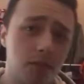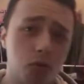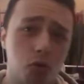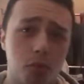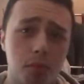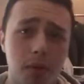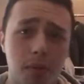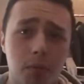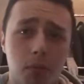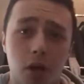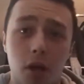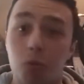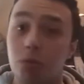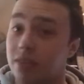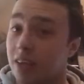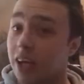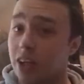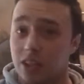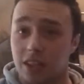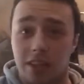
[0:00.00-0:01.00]
You remember, it was
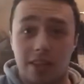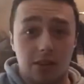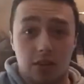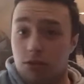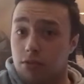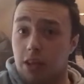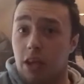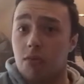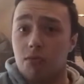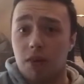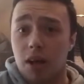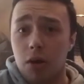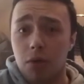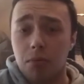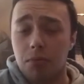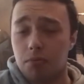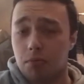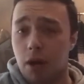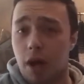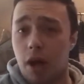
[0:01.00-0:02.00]
actually in the same
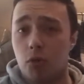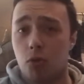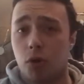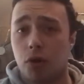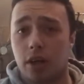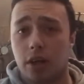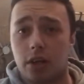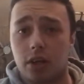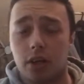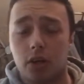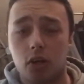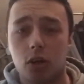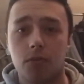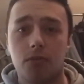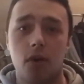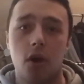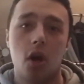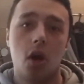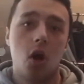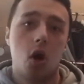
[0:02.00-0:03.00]
round, ironically enough,
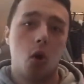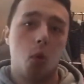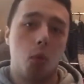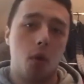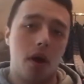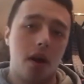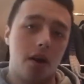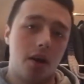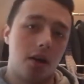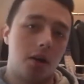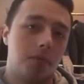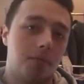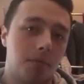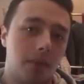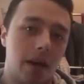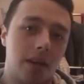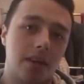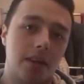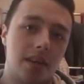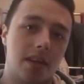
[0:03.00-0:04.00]
where
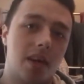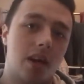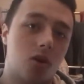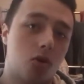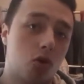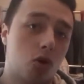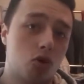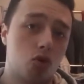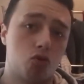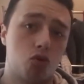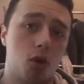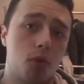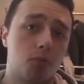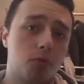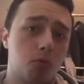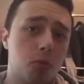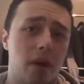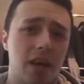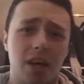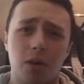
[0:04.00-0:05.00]
Anthony Yarde got
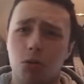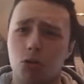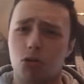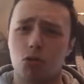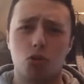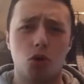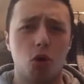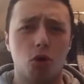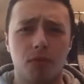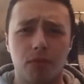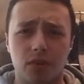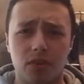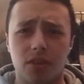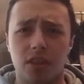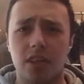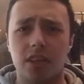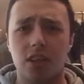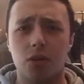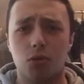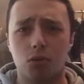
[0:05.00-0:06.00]
dropped, where he was so
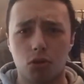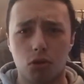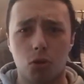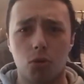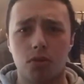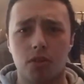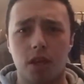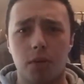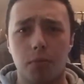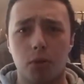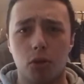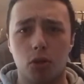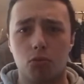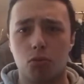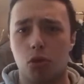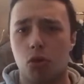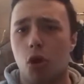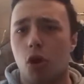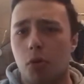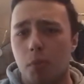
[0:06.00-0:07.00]
fatigued, he was so tired, because
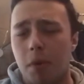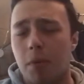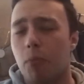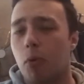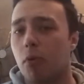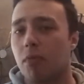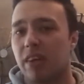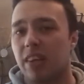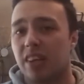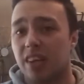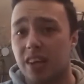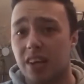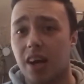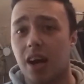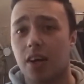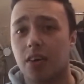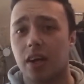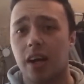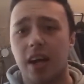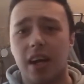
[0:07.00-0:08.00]
we got to remember with Anthony
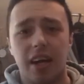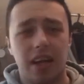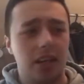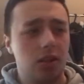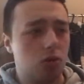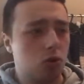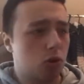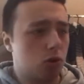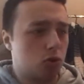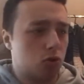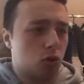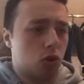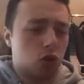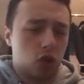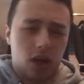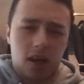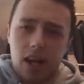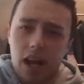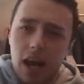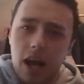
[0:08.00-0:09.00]
Yarde, he's got such
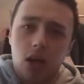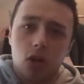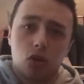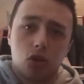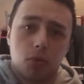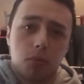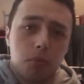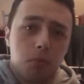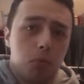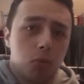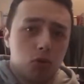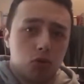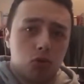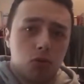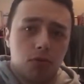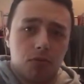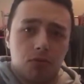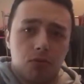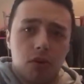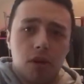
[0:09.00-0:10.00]
a large
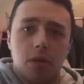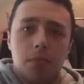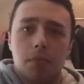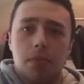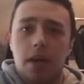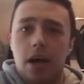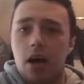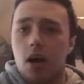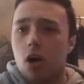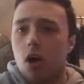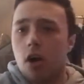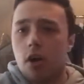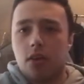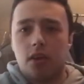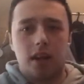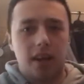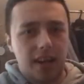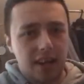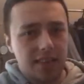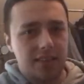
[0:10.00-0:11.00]
muscle frame that
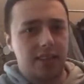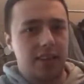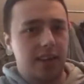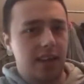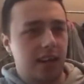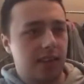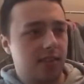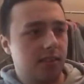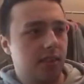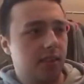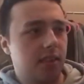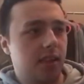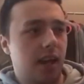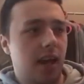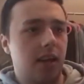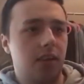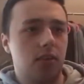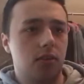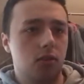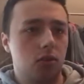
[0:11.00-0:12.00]
the lactic acid
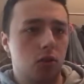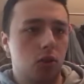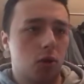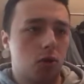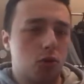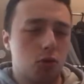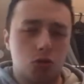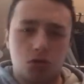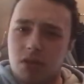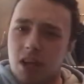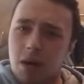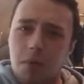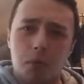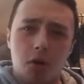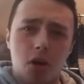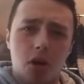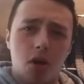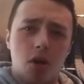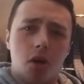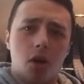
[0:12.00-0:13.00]
and, you know, the
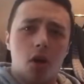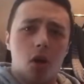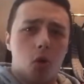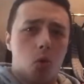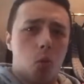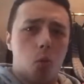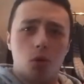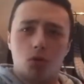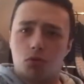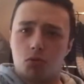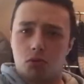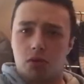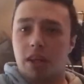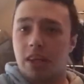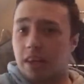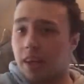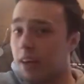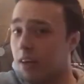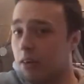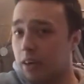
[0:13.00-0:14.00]
stamina was
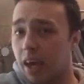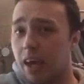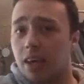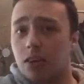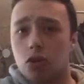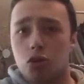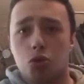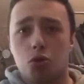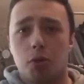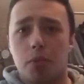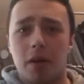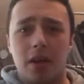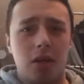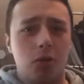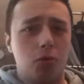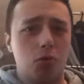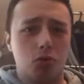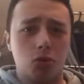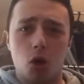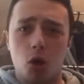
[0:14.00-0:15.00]
getting to him, and he
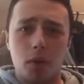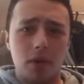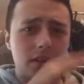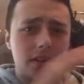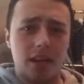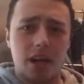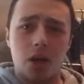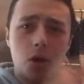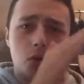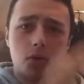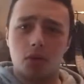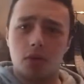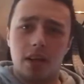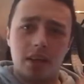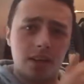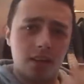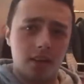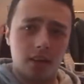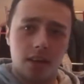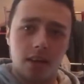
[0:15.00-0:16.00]
was going down
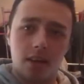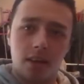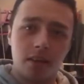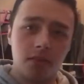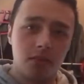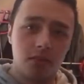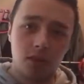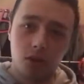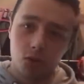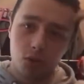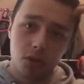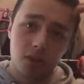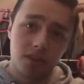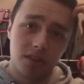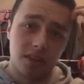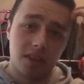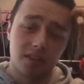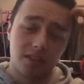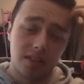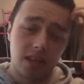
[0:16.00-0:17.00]
and
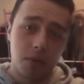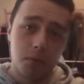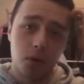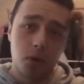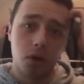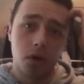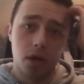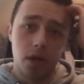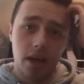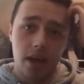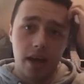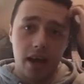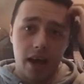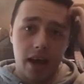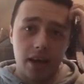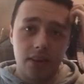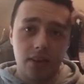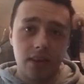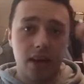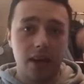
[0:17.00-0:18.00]
decreasing in stamina.
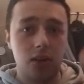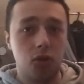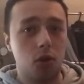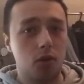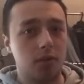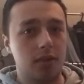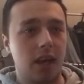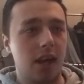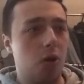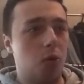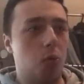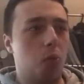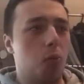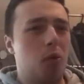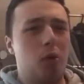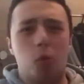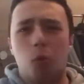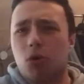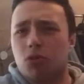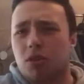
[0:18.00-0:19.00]
And that knockdown,
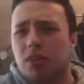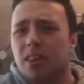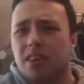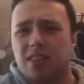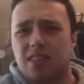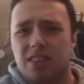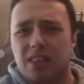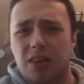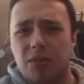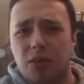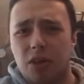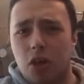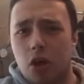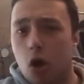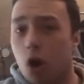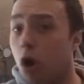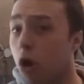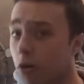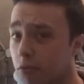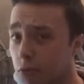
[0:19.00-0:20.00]
it wasn't necessarily a
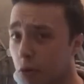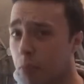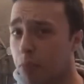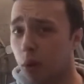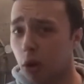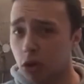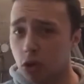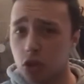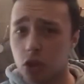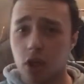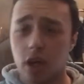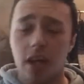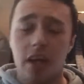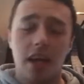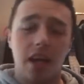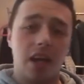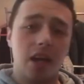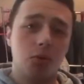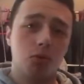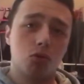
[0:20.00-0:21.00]
hurtful punch,
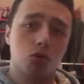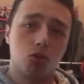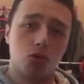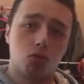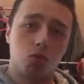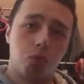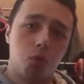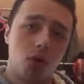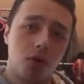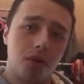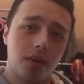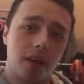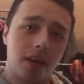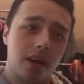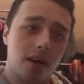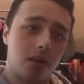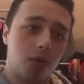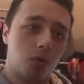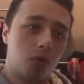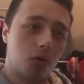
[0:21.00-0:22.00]
it was just one
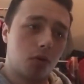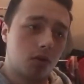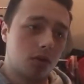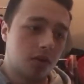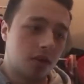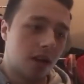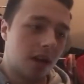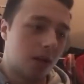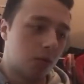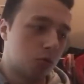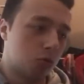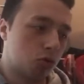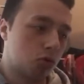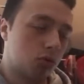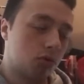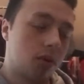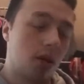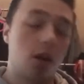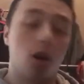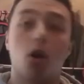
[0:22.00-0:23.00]
that I was
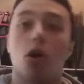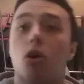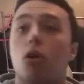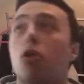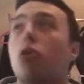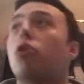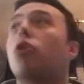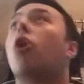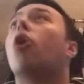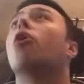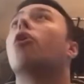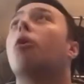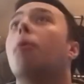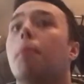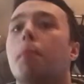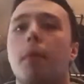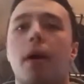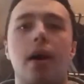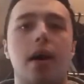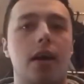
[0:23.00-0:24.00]
just like, oh God
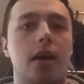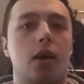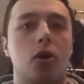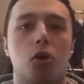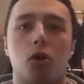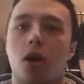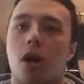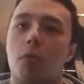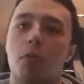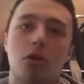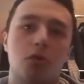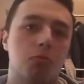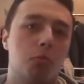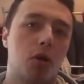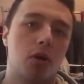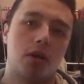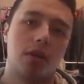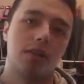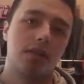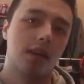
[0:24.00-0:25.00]
almighty, I don't know how much
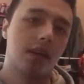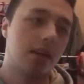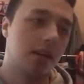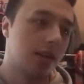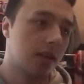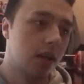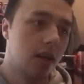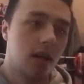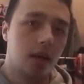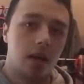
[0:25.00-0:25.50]
more I can take.